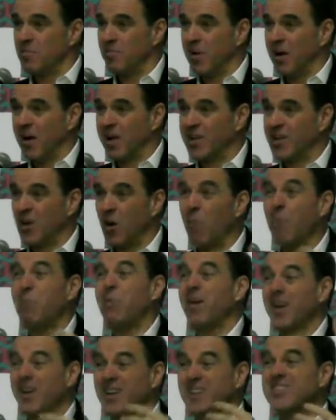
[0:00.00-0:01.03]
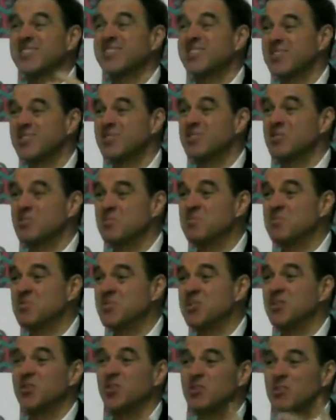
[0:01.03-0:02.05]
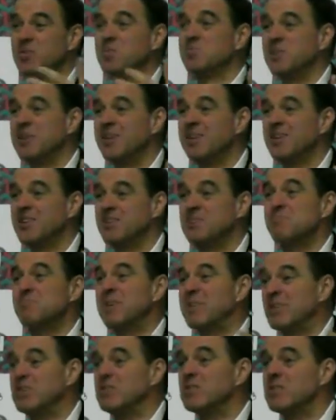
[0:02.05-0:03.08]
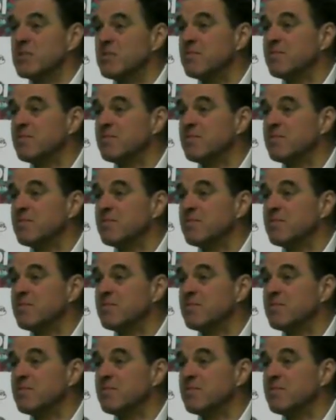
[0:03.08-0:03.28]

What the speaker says: by complex systems that human beings build.